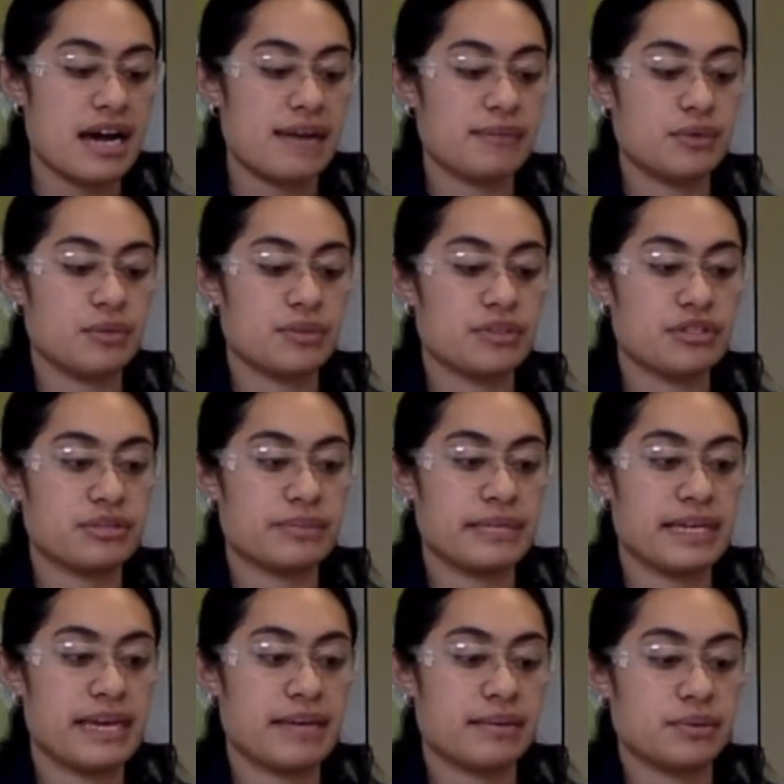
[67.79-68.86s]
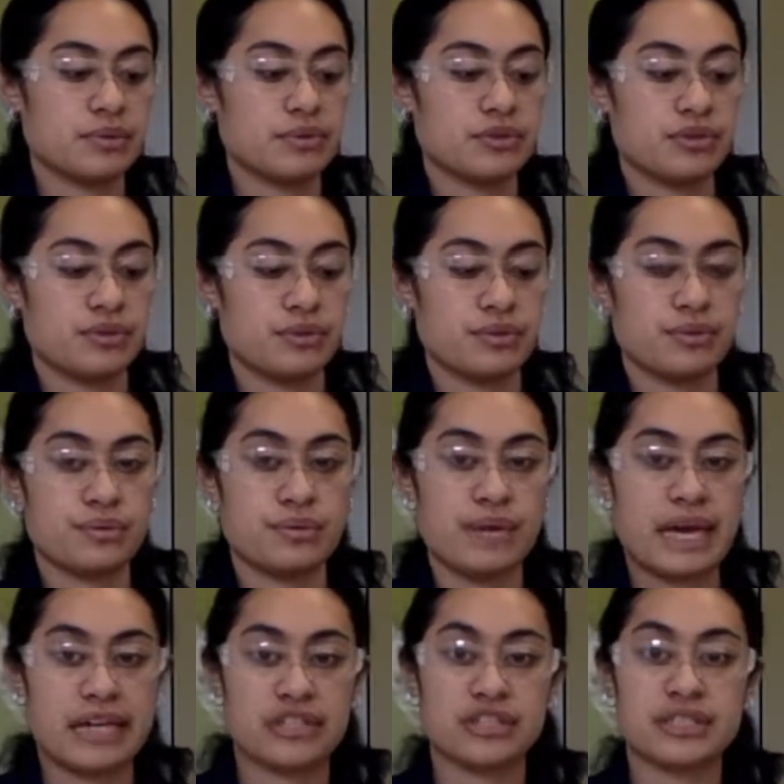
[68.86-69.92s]
you want to be able to
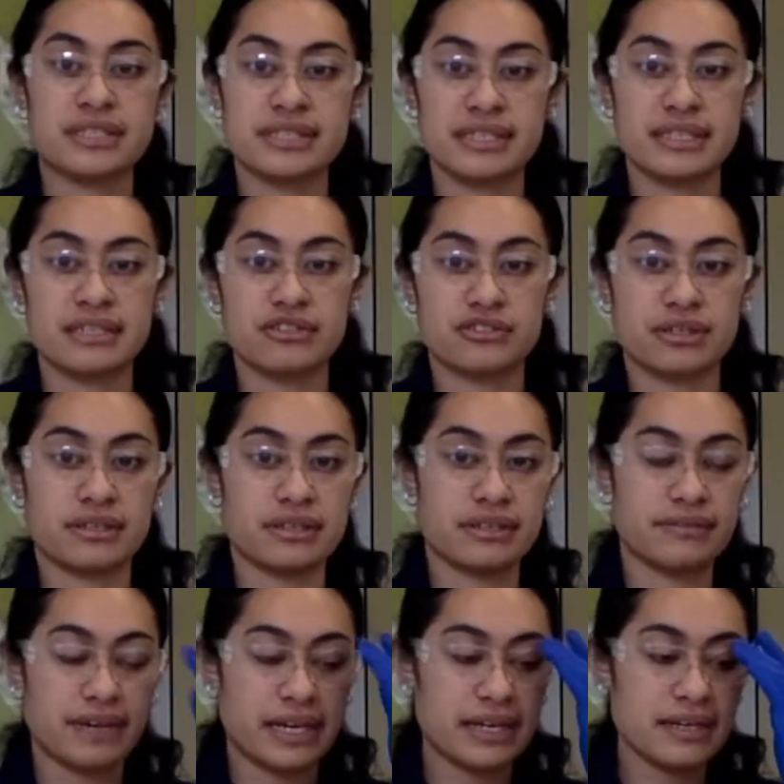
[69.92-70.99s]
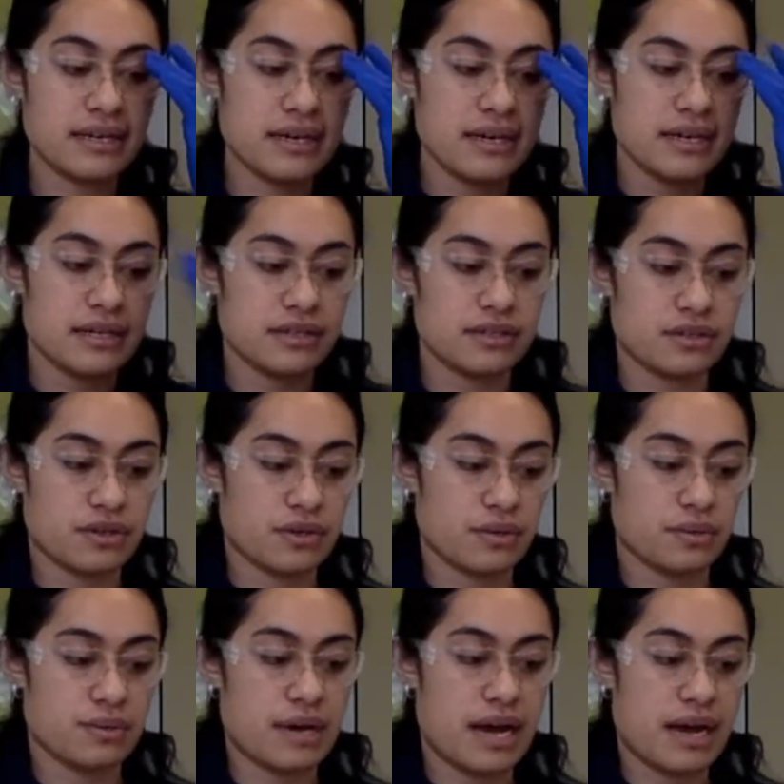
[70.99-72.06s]
actually see the jugular vein, so
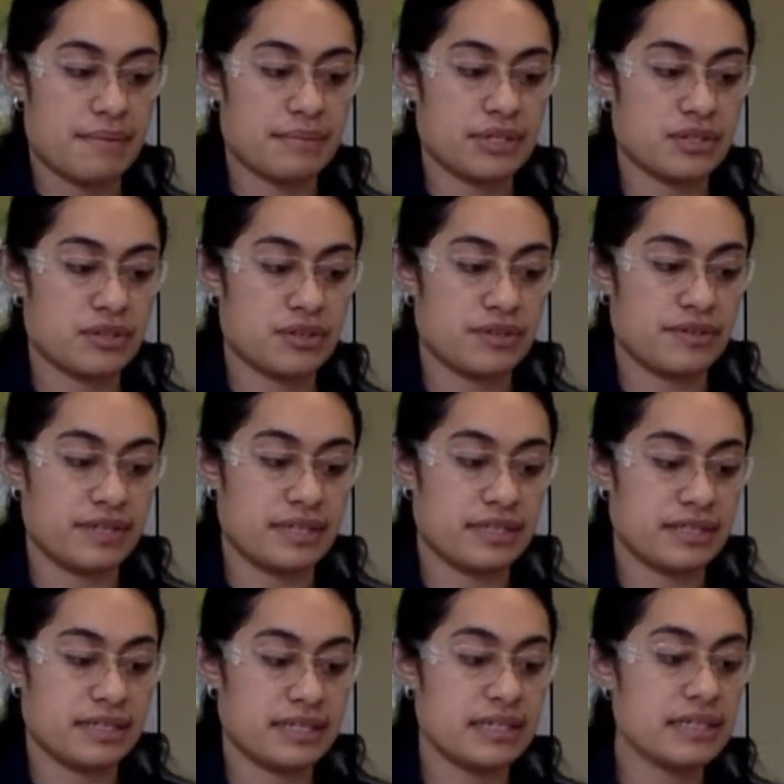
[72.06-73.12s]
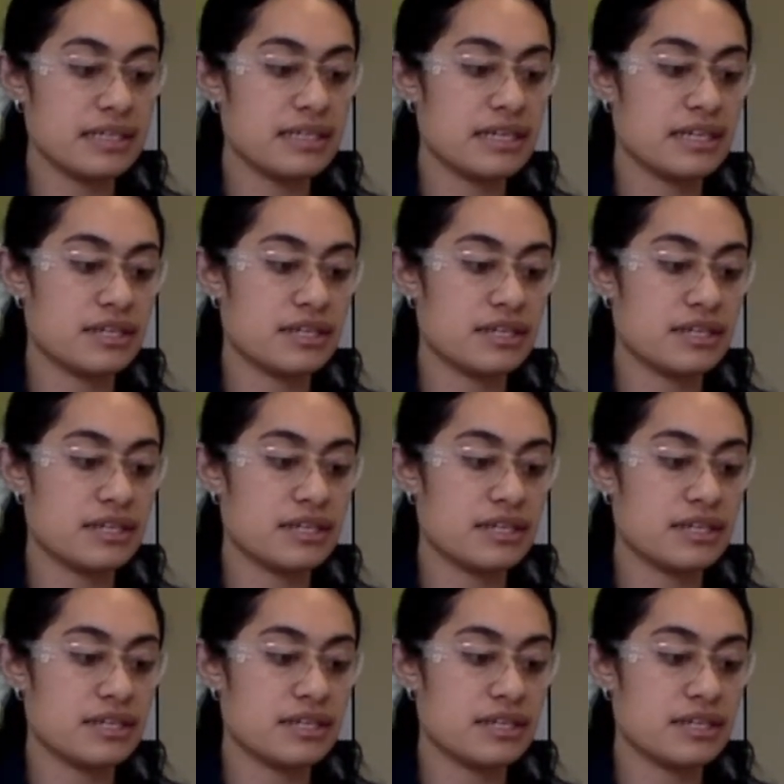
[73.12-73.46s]
it's good if they're distended.